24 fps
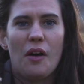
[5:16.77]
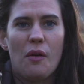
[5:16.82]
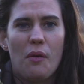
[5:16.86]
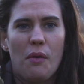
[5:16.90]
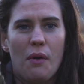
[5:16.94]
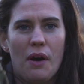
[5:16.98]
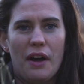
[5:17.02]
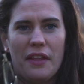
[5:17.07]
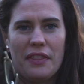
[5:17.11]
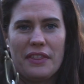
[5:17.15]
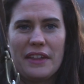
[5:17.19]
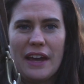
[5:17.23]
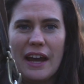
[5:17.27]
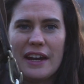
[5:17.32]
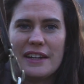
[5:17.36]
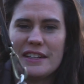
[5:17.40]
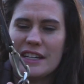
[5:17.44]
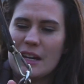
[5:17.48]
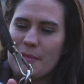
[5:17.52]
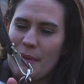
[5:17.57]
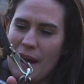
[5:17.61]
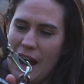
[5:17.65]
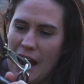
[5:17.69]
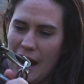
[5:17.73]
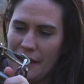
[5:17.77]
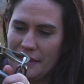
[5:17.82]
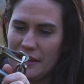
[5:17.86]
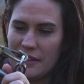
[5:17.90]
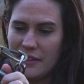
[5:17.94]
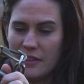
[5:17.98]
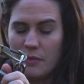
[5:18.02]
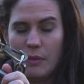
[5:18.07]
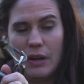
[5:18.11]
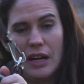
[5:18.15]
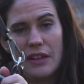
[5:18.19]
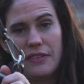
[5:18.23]
The idea behind
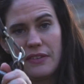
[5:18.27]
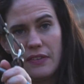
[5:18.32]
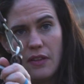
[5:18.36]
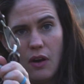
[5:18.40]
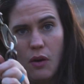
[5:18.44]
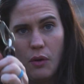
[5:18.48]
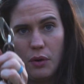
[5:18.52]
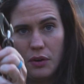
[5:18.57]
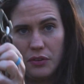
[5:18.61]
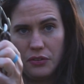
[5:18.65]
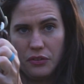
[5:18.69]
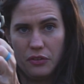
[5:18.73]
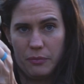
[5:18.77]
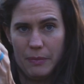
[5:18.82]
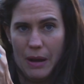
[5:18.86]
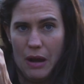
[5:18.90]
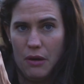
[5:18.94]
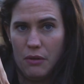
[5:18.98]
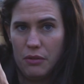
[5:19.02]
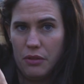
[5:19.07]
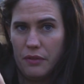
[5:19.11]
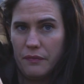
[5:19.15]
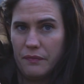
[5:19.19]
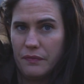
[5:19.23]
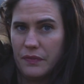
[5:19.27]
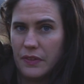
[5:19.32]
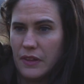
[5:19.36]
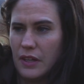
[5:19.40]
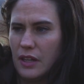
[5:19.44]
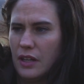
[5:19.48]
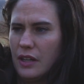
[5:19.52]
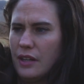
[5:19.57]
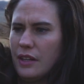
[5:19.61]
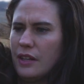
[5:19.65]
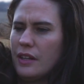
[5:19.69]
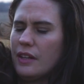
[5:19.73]
this is when it's in the horse's mouth,
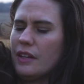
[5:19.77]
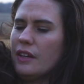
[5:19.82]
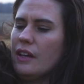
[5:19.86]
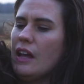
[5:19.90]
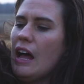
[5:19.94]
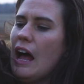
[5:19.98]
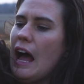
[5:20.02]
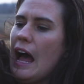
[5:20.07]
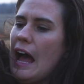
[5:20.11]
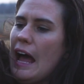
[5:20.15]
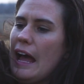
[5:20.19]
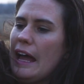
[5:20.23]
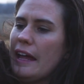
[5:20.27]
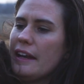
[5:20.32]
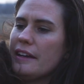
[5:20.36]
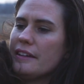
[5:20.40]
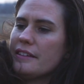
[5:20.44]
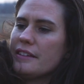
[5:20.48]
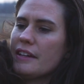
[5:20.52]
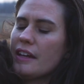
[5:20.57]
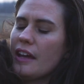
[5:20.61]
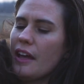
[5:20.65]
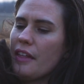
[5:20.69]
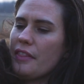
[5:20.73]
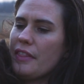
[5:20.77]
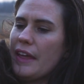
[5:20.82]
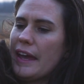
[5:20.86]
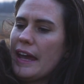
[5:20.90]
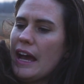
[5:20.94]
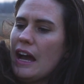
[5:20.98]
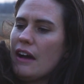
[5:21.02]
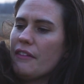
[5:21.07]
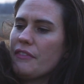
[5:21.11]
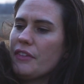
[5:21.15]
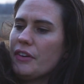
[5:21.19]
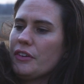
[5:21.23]
and they
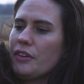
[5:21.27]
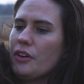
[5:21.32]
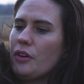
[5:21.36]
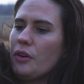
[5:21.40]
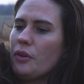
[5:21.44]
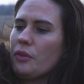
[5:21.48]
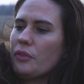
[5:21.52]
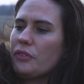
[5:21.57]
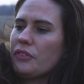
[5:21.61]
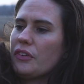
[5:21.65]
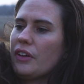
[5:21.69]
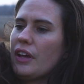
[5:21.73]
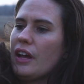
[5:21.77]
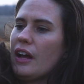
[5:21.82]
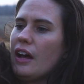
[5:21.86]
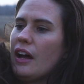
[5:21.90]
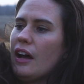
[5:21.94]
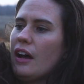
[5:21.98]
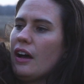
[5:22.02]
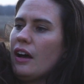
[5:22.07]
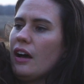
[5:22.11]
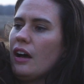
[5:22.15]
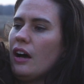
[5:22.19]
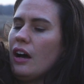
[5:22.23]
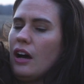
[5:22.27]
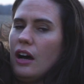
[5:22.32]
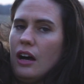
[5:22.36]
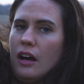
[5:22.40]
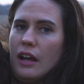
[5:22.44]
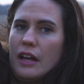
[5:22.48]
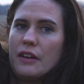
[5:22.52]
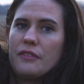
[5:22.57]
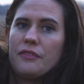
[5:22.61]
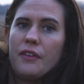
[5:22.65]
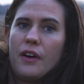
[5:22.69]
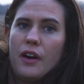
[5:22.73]
have their nose
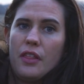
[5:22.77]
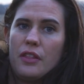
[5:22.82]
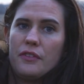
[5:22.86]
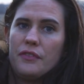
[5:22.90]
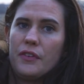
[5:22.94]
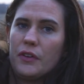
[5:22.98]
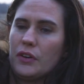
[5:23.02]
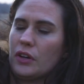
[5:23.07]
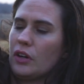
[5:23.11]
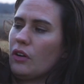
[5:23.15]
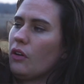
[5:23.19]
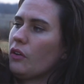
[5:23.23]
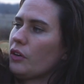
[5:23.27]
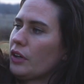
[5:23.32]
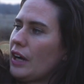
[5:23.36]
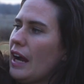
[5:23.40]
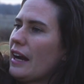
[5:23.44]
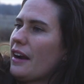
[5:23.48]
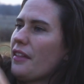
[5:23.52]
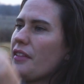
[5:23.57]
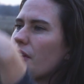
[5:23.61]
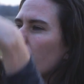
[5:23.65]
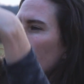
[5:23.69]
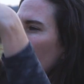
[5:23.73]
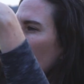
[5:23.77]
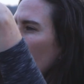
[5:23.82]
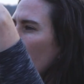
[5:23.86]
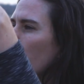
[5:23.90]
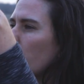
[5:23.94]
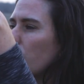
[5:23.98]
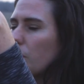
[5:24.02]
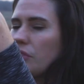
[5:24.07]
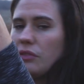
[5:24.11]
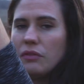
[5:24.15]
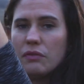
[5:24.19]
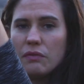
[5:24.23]
in front of the vertical, or kind of their
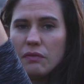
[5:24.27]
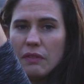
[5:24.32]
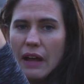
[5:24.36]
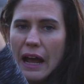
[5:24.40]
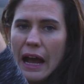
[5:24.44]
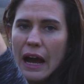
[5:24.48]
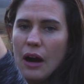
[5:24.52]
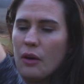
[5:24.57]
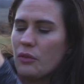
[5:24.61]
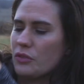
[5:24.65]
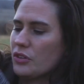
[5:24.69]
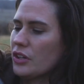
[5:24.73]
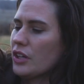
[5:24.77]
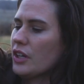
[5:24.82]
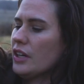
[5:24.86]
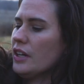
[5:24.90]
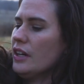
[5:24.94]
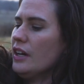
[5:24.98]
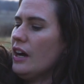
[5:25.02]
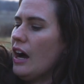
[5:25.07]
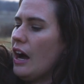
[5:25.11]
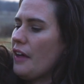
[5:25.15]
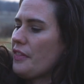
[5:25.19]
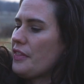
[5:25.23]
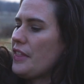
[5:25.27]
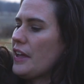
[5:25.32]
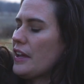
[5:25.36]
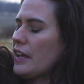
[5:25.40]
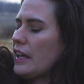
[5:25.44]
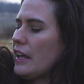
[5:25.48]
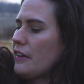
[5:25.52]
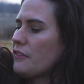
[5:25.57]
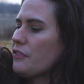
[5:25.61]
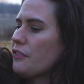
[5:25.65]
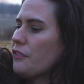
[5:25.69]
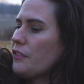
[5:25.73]
nose out, they
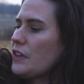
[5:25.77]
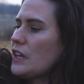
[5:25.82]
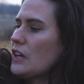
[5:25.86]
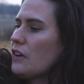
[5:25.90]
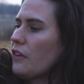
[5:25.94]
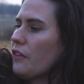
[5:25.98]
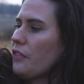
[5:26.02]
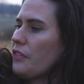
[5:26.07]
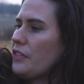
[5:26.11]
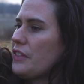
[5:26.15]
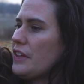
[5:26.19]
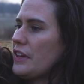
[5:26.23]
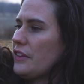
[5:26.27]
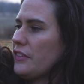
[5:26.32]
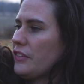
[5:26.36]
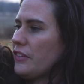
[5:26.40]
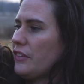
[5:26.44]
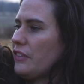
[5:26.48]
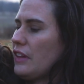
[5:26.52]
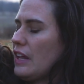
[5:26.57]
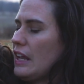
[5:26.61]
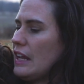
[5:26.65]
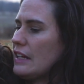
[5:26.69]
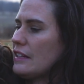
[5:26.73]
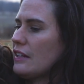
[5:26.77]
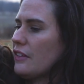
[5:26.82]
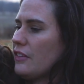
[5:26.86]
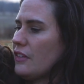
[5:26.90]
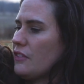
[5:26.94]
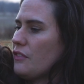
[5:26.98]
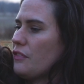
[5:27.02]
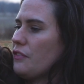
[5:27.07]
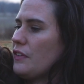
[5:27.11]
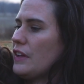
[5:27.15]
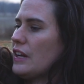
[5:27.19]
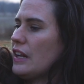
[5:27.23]
can feel this, it
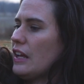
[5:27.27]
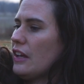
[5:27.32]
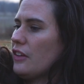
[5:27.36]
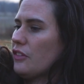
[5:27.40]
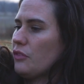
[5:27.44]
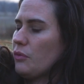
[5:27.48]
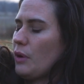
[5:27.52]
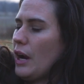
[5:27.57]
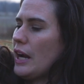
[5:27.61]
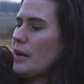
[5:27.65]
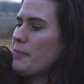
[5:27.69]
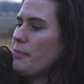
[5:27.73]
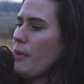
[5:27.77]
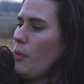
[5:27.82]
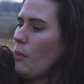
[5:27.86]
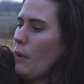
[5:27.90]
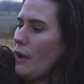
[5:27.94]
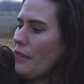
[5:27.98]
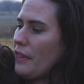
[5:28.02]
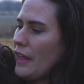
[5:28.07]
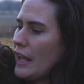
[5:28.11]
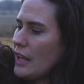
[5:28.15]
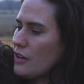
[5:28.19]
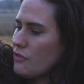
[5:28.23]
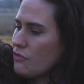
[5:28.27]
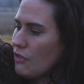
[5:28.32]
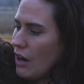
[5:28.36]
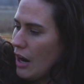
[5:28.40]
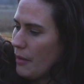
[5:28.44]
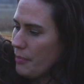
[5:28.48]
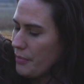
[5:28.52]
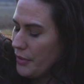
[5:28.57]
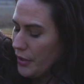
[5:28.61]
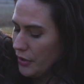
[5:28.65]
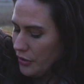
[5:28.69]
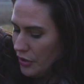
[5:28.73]
doesn't fit as right, but when they
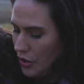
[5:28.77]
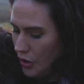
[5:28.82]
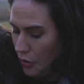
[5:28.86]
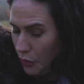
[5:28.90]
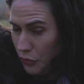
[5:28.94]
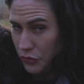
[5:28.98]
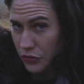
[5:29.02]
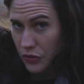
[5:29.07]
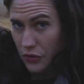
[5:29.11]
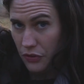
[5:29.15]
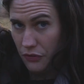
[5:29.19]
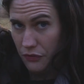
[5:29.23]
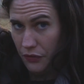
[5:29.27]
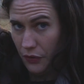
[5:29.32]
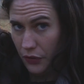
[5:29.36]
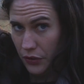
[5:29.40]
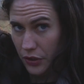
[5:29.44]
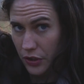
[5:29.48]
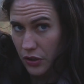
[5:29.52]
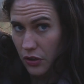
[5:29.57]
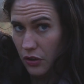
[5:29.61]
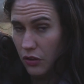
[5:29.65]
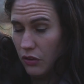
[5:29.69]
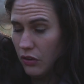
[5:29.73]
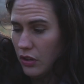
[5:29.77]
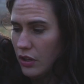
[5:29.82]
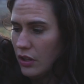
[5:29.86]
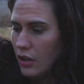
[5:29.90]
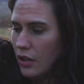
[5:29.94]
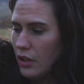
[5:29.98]
drop their nose to the vertical,